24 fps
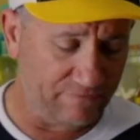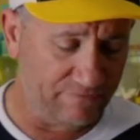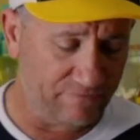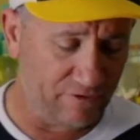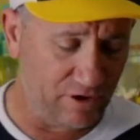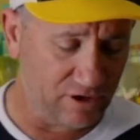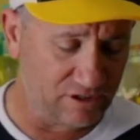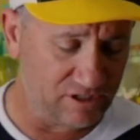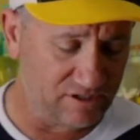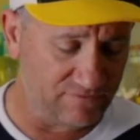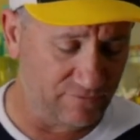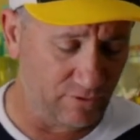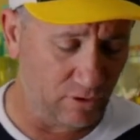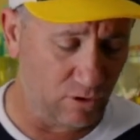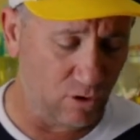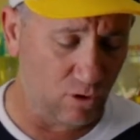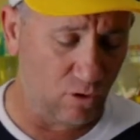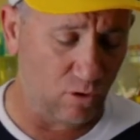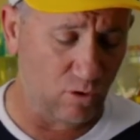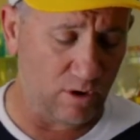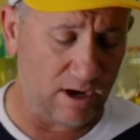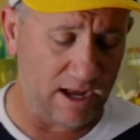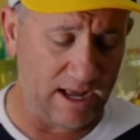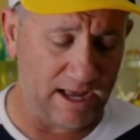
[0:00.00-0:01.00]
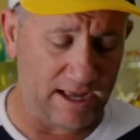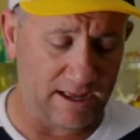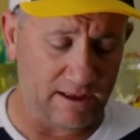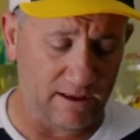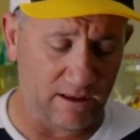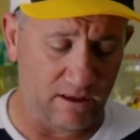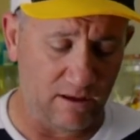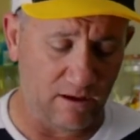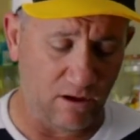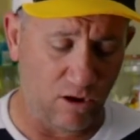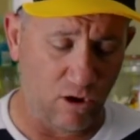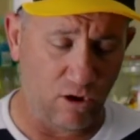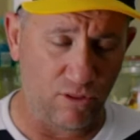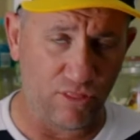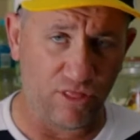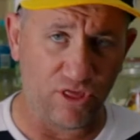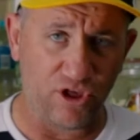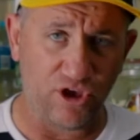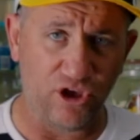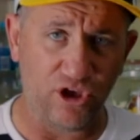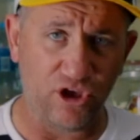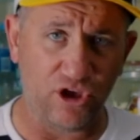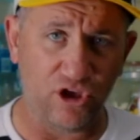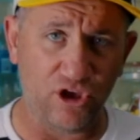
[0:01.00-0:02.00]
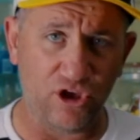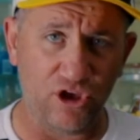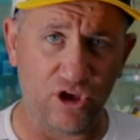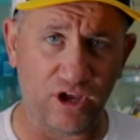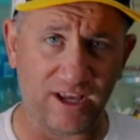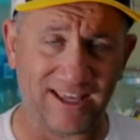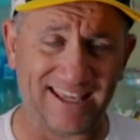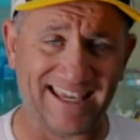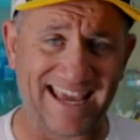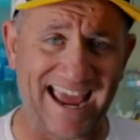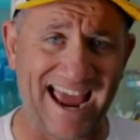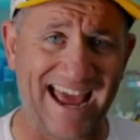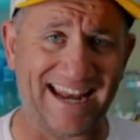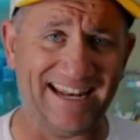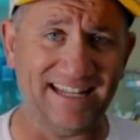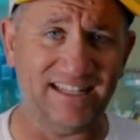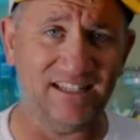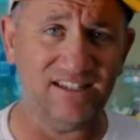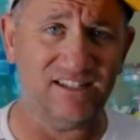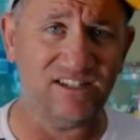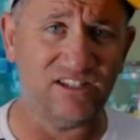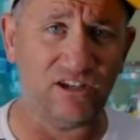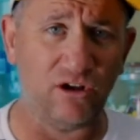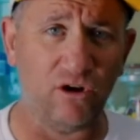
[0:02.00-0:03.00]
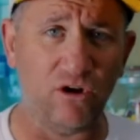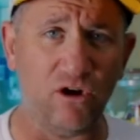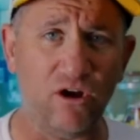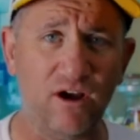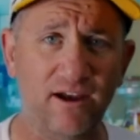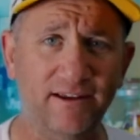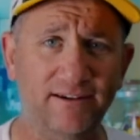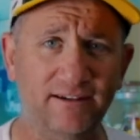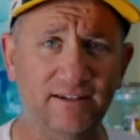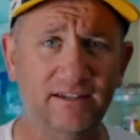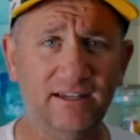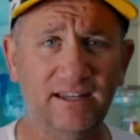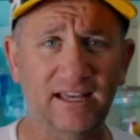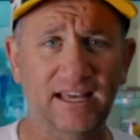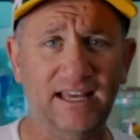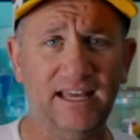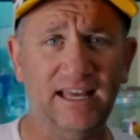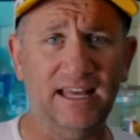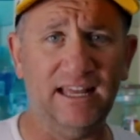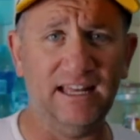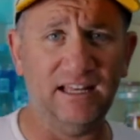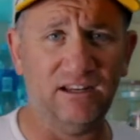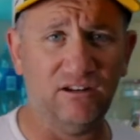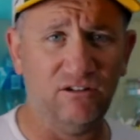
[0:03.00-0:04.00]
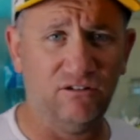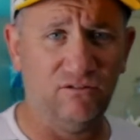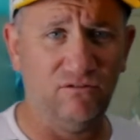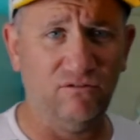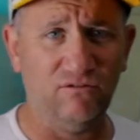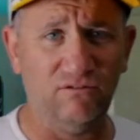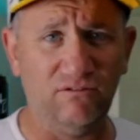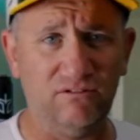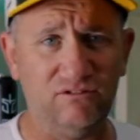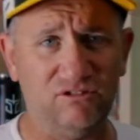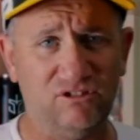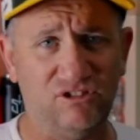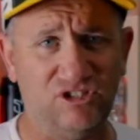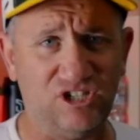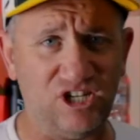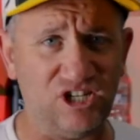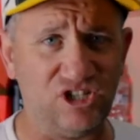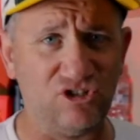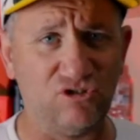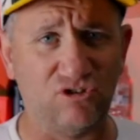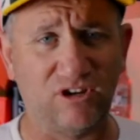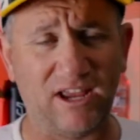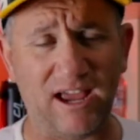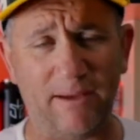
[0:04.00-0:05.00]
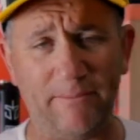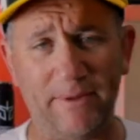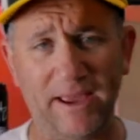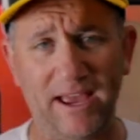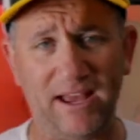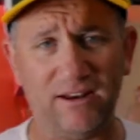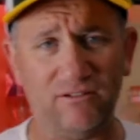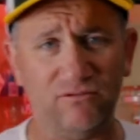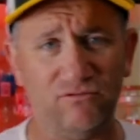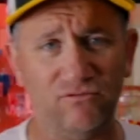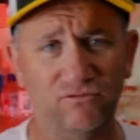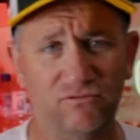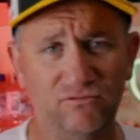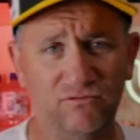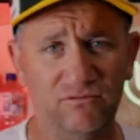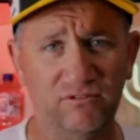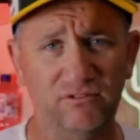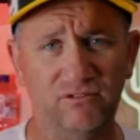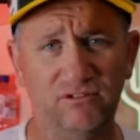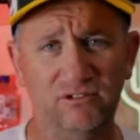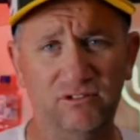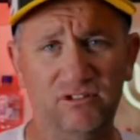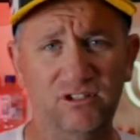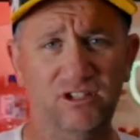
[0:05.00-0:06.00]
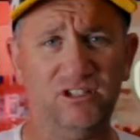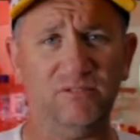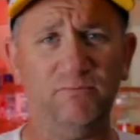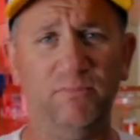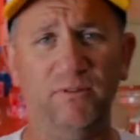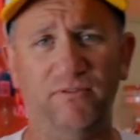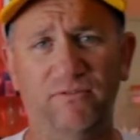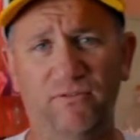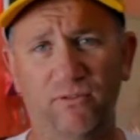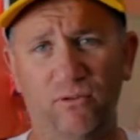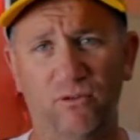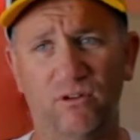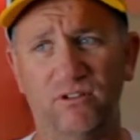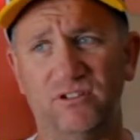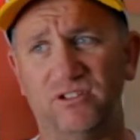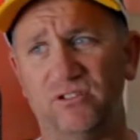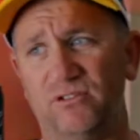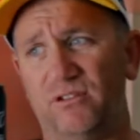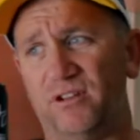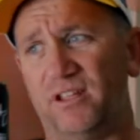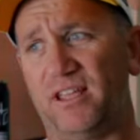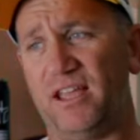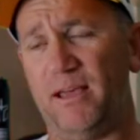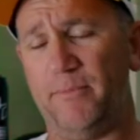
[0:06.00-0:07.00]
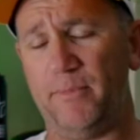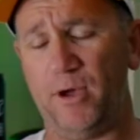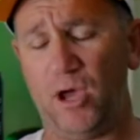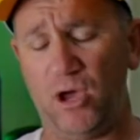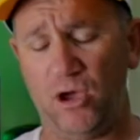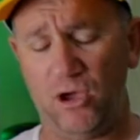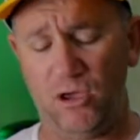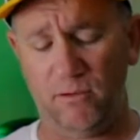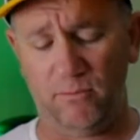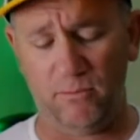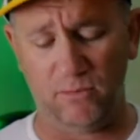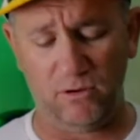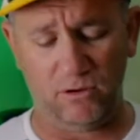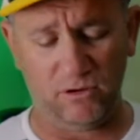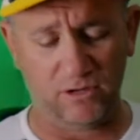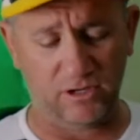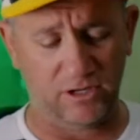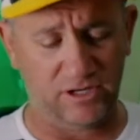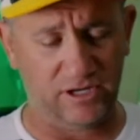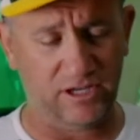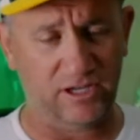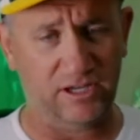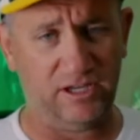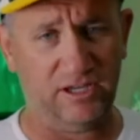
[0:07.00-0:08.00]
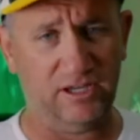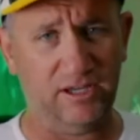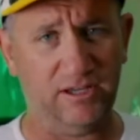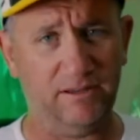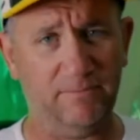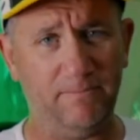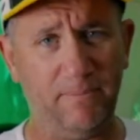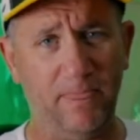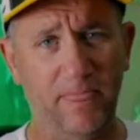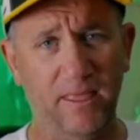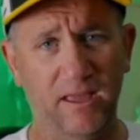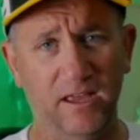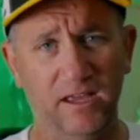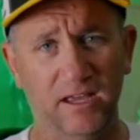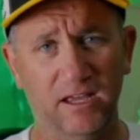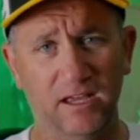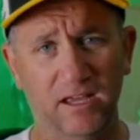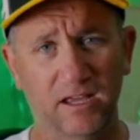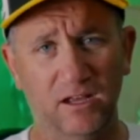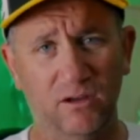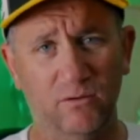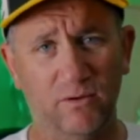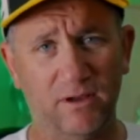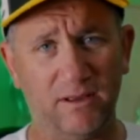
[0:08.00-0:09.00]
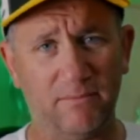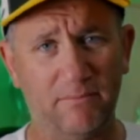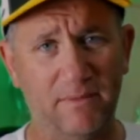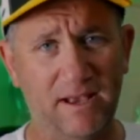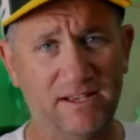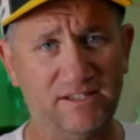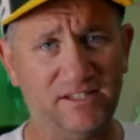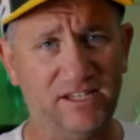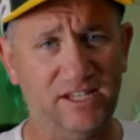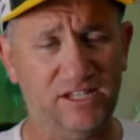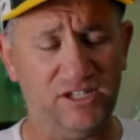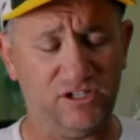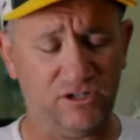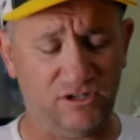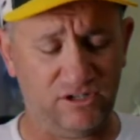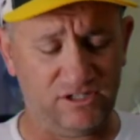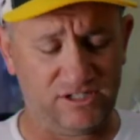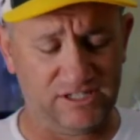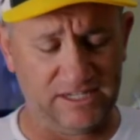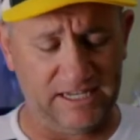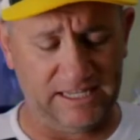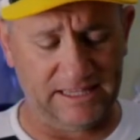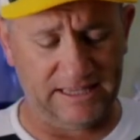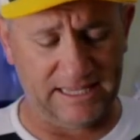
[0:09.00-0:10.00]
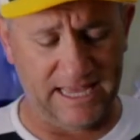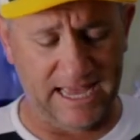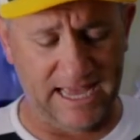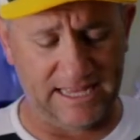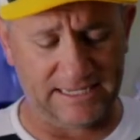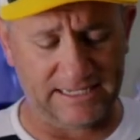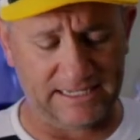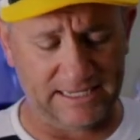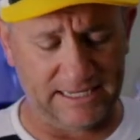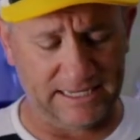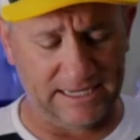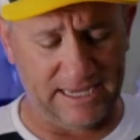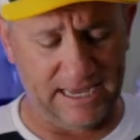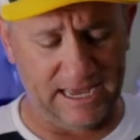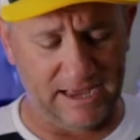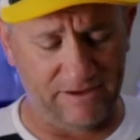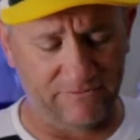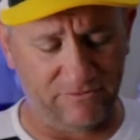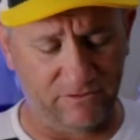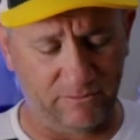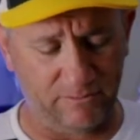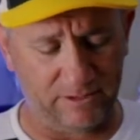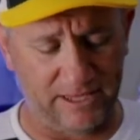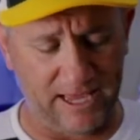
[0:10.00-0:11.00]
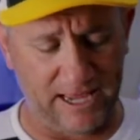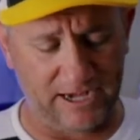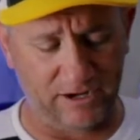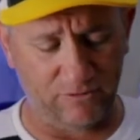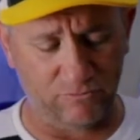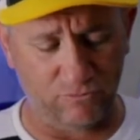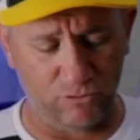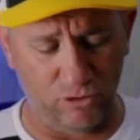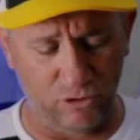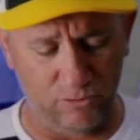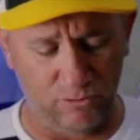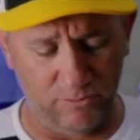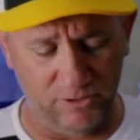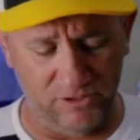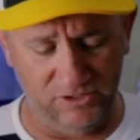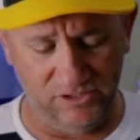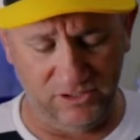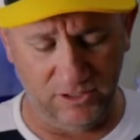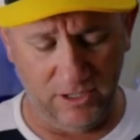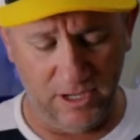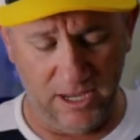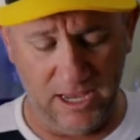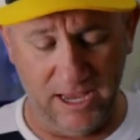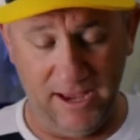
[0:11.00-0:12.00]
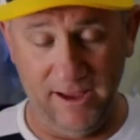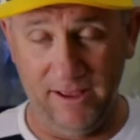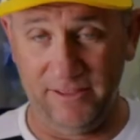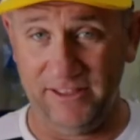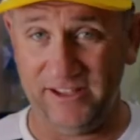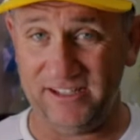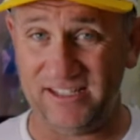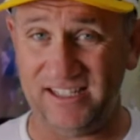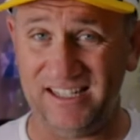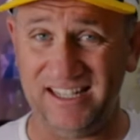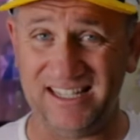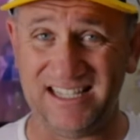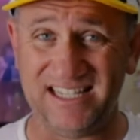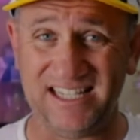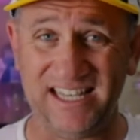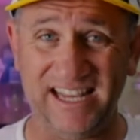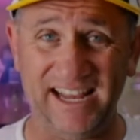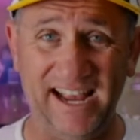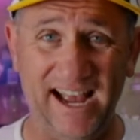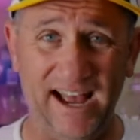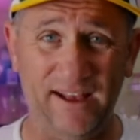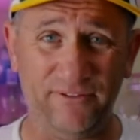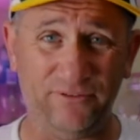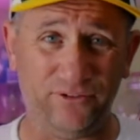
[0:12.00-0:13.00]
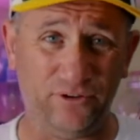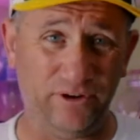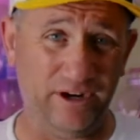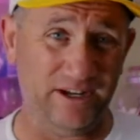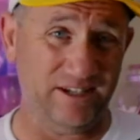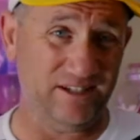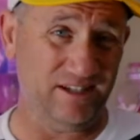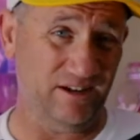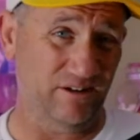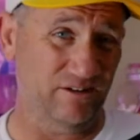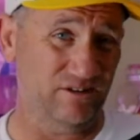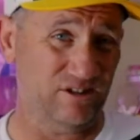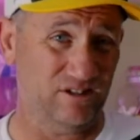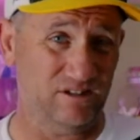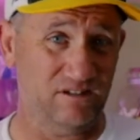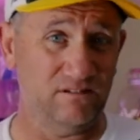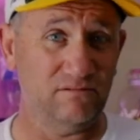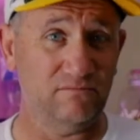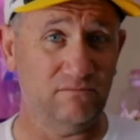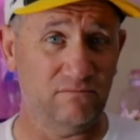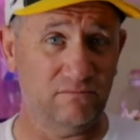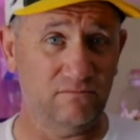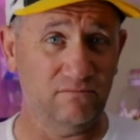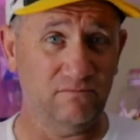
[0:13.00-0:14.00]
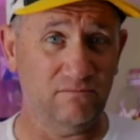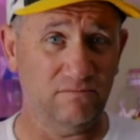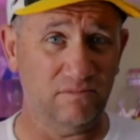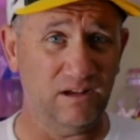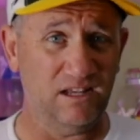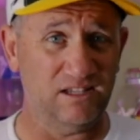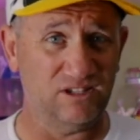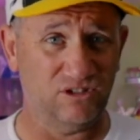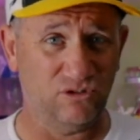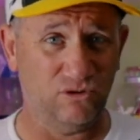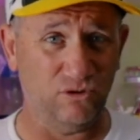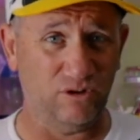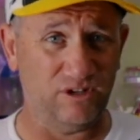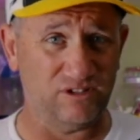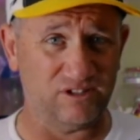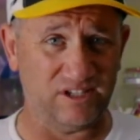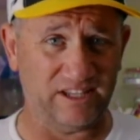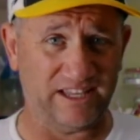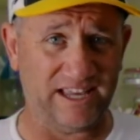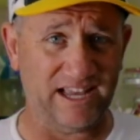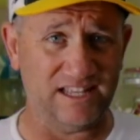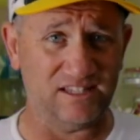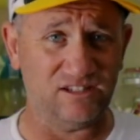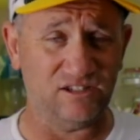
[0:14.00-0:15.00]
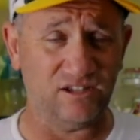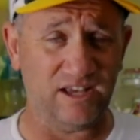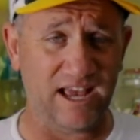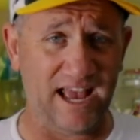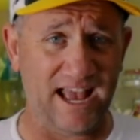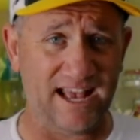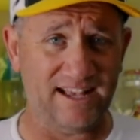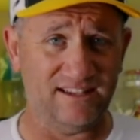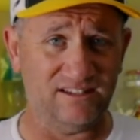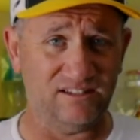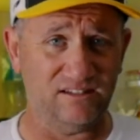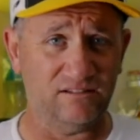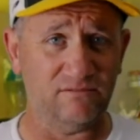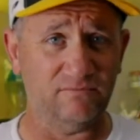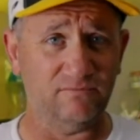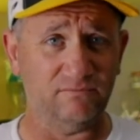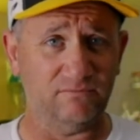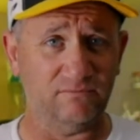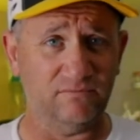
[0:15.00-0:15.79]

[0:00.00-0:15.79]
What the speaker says: First of all, on the Canon side, just come out just before I sort of come home. I got a quick message and I seen that from Canon Rumors. This is a CR3, so it's as good as it gets, as